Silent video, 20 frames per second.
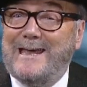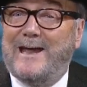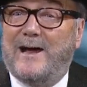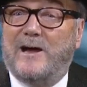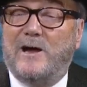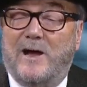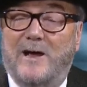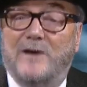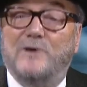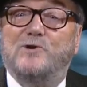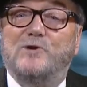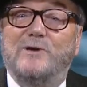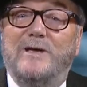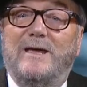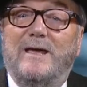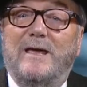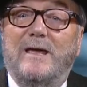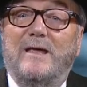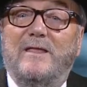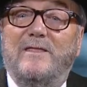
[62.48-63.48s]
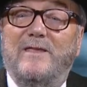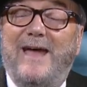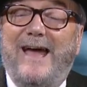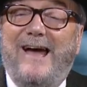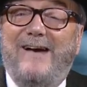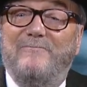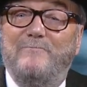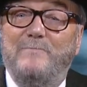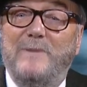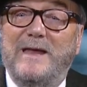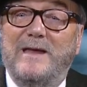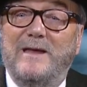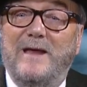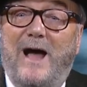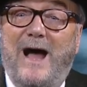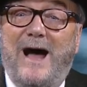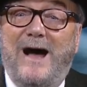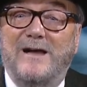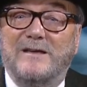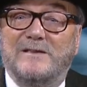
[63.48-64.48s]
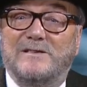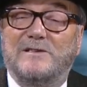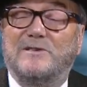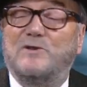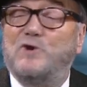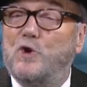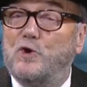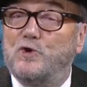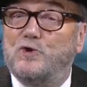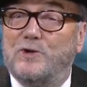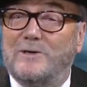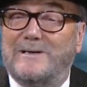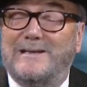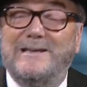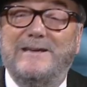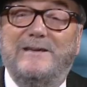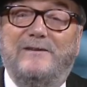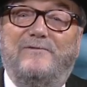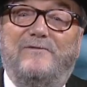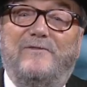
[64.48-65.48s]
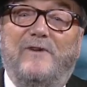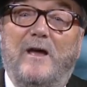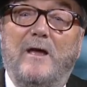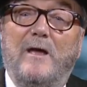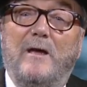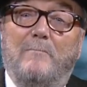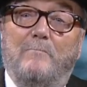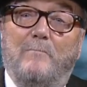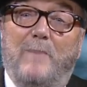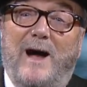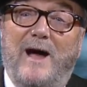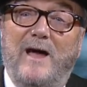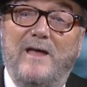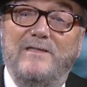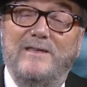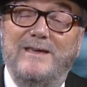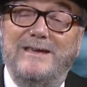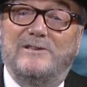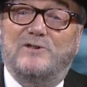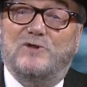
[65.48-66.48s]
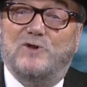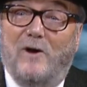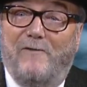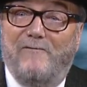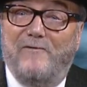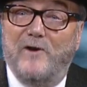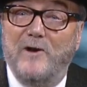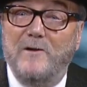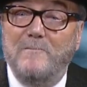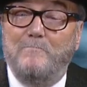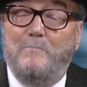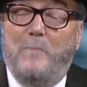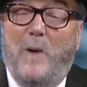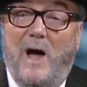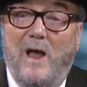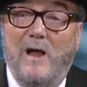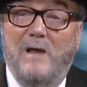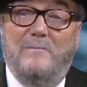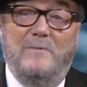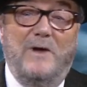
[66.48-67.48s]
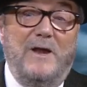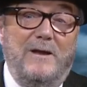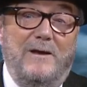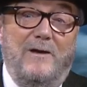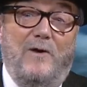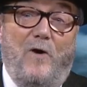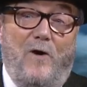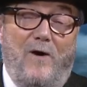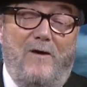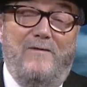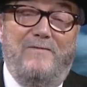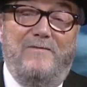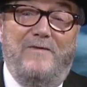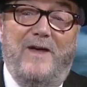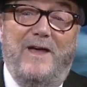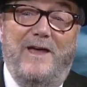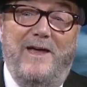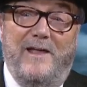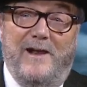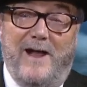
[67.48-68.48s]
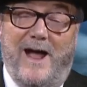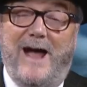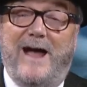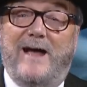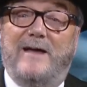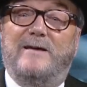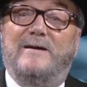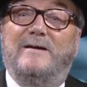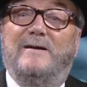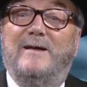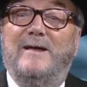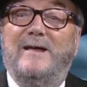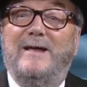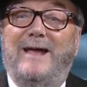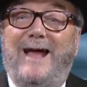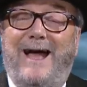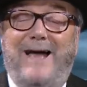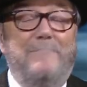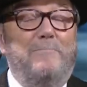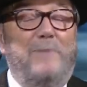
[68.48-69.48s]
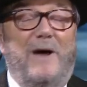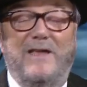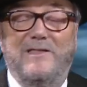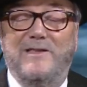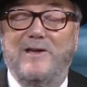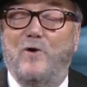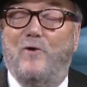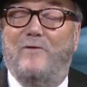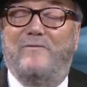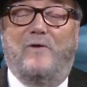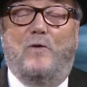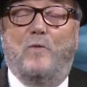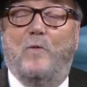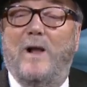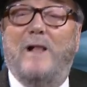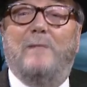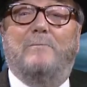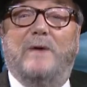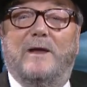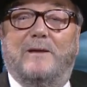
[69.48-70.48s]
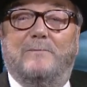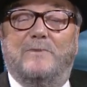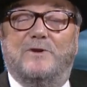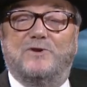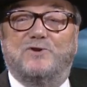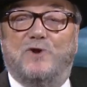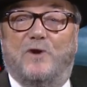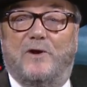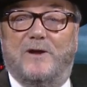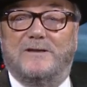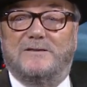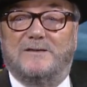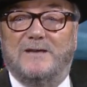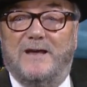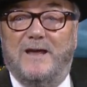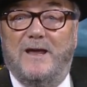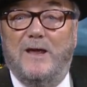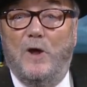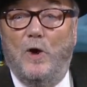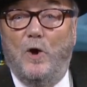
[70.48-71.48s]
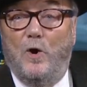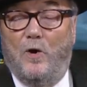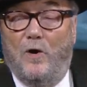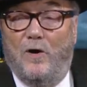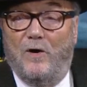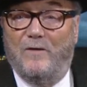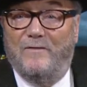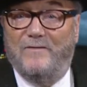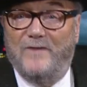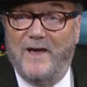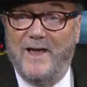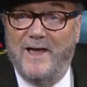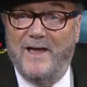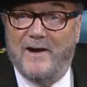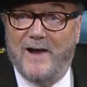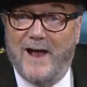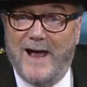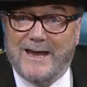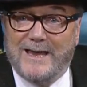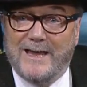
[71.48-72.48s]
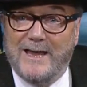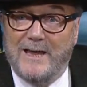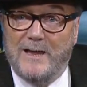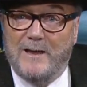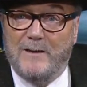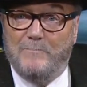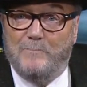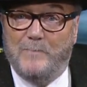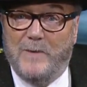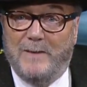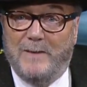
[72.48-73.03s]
in a country they have been asked to leave by the sovereign parliament of Iraq and by the overwhelming majority of Iraqi